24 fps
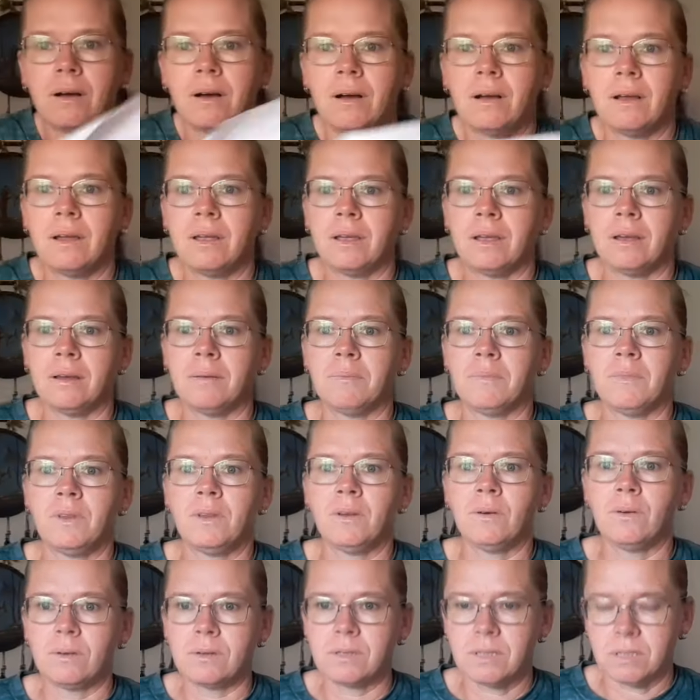I am
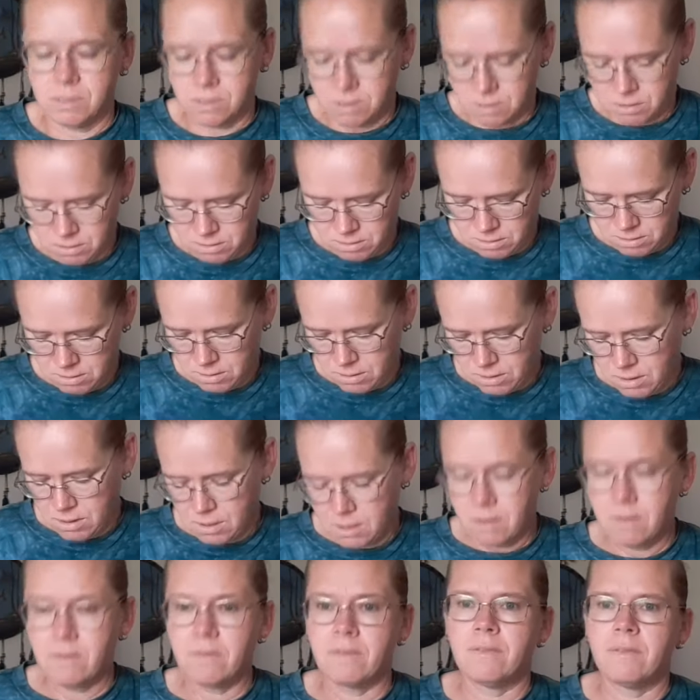not
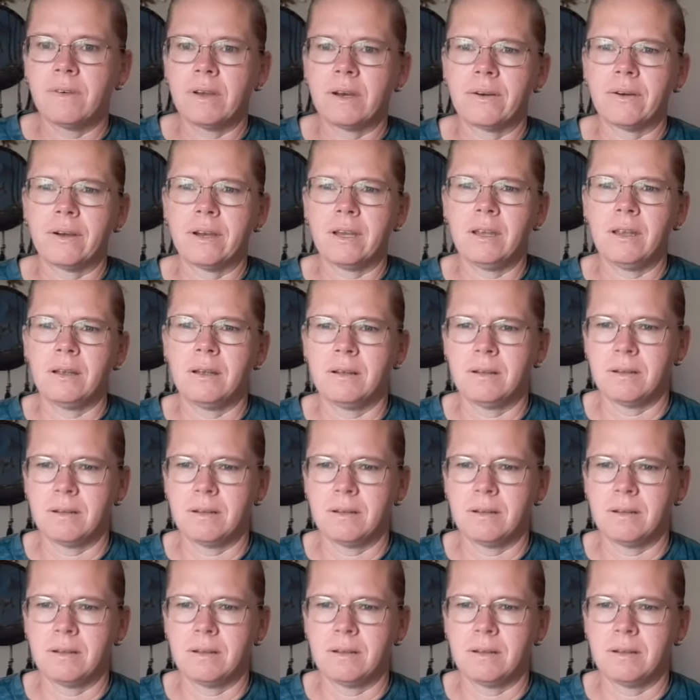very